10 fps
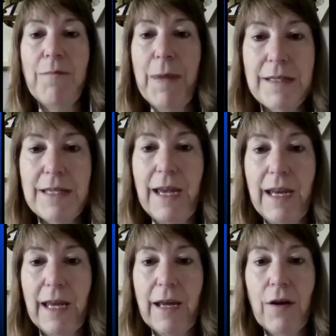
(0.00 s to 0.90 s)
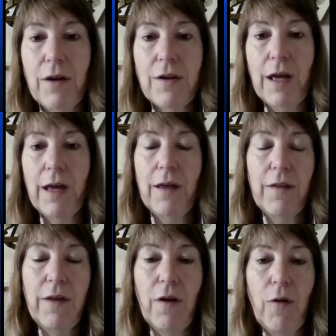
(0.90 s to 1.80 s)
of maintaining
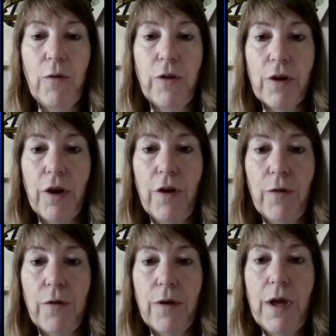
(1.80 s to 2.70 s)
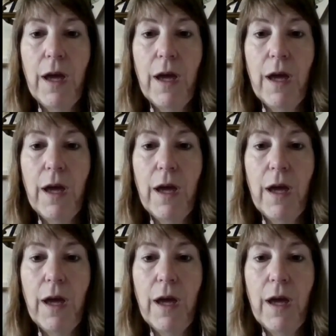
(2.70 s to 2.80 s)
the older code.